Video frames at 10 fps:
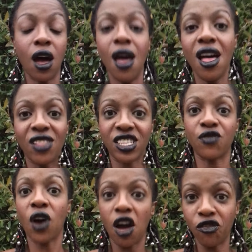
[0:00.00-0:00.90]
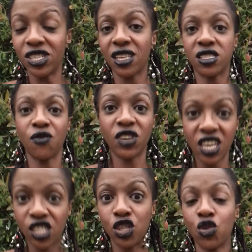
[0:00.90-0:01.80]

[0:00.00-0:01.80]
uh, lots of offense, lots of kicks.